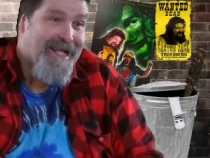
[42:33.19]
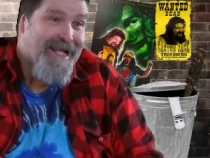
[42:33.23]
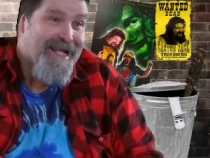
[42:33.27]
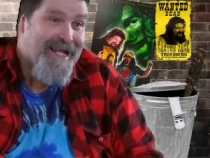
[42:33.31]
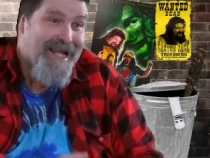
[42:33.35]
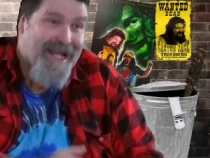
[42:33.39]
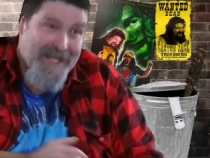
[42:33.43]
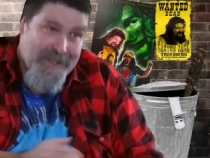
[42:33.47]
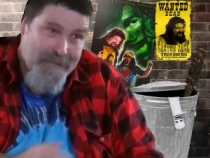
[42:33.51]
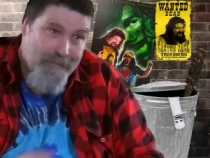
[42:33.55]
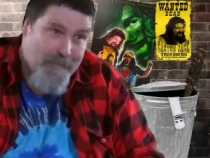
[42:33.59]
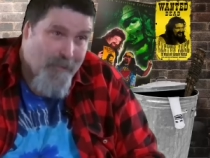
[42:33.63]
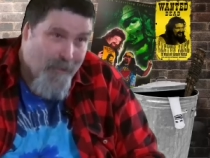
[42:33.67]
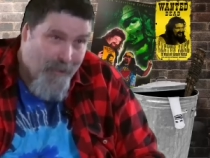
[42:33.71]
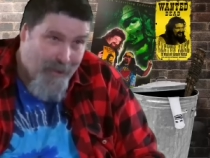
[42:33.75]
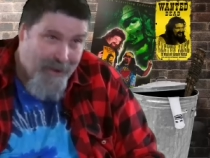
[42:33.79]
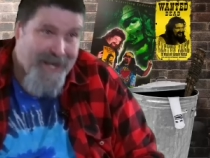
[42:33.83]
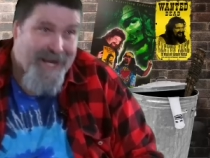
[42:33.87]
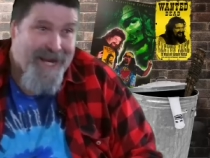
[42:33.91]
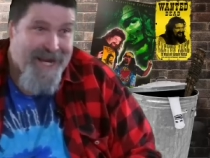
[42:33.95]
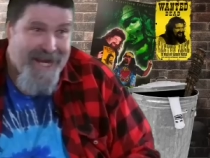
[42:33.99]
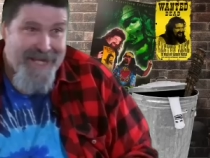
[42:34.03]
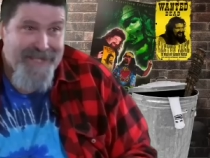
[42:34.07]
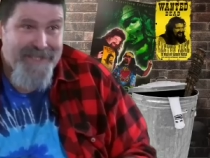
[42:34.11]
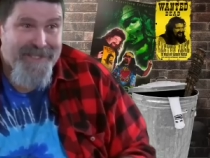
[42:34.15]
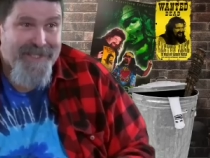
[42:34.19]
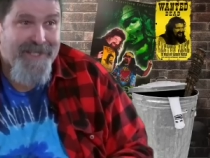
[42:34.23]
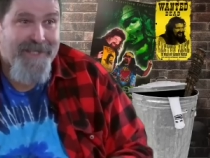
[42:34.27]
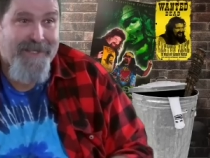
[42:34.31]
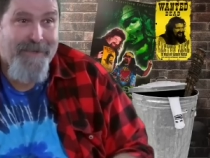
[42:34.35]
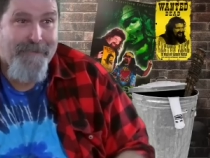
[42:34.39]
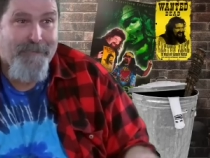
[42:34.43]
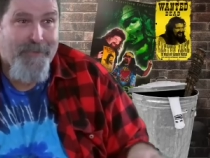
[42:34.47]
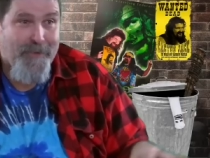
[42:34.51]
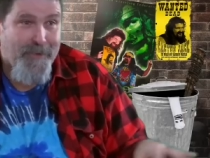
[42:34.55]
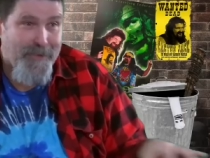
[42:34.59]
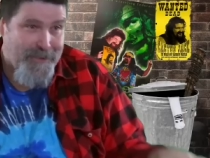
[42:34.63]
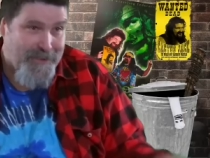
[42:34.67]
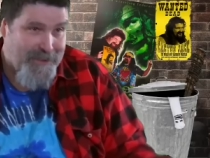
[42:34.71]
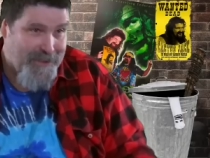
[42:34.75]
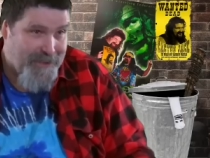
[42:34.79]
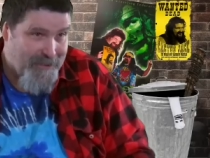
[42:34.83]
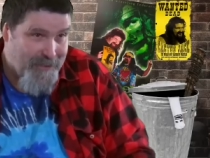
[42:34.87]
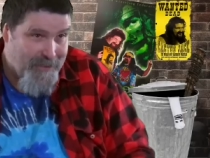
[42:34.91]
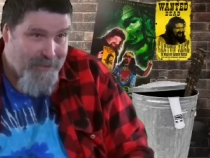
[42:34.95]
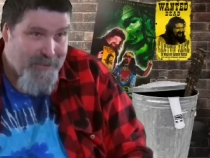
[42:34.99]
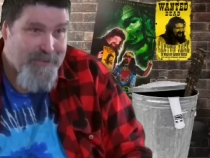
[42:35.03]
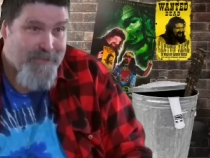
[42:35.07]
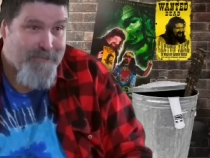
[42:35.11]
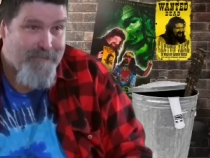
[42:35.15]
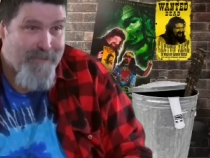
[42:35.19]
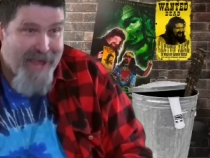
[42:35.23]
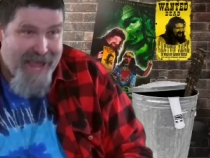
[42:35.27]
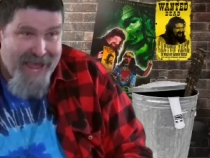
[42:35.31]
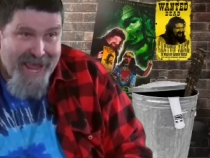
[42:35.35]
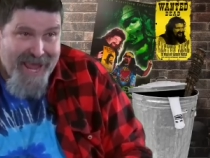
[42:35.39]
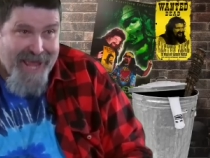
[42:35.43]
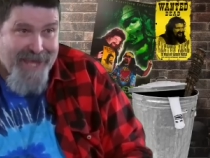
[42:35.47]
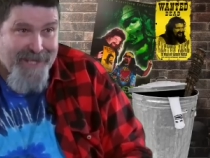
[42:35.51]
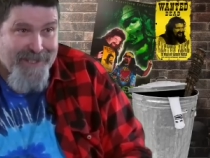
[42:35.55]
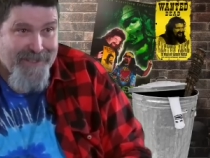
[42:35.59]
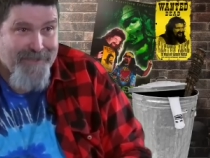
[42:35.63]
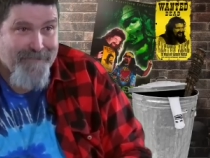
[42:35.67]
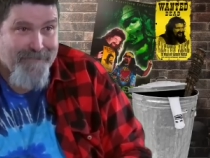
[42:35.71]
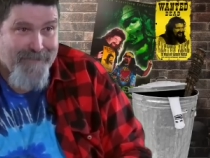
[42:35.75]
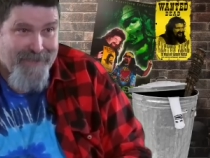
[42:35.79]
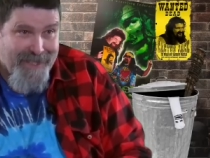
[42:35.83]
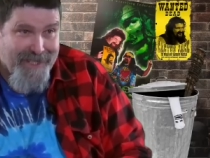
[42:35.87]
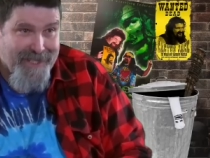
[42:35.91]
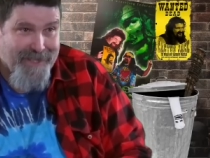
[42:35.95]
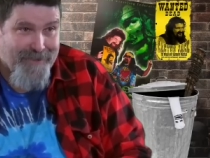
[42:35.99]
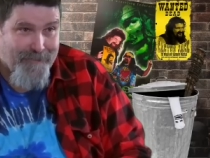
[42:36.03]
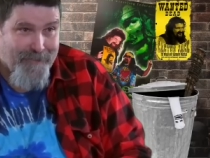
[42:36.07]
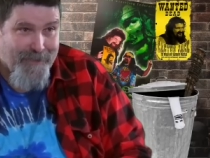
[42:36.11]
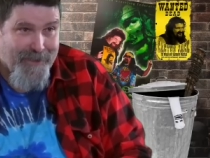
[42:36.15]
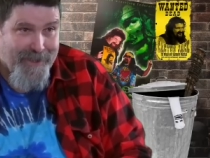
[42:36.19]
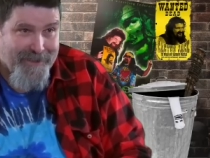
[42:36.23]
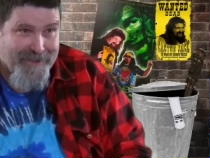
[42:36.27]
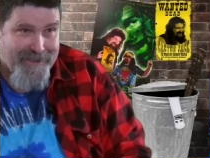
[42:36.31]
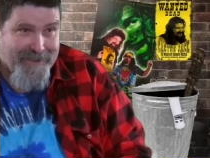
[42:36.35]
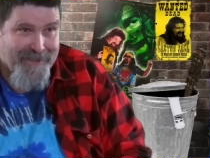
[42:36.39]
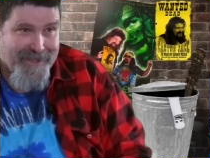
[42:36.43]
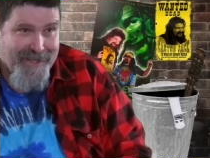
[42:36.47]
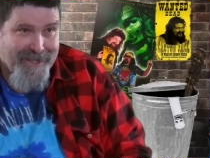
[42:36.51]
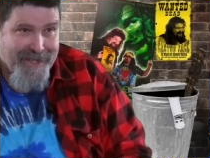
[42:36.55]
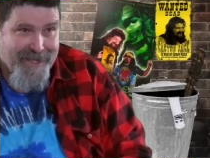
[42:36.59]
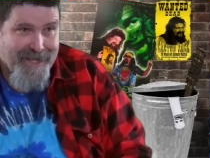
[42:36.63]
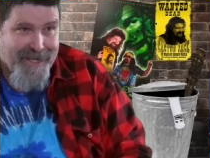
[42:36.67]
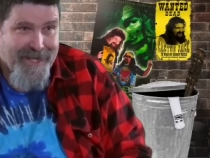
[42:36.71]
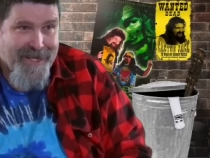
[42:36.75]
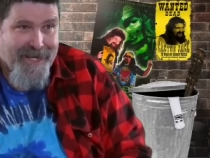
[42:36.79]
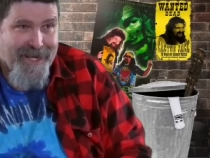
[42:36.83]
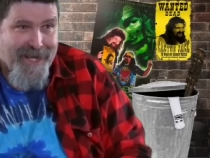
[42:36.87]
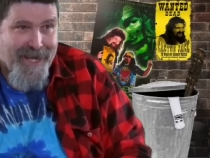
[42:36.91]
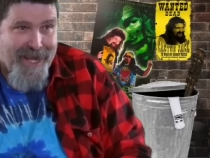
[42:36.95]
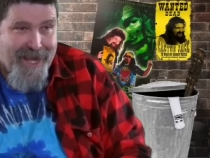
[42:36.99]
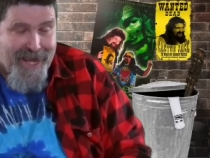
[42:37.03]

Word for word: gets more heat than the person who's bad to begin with. Yes.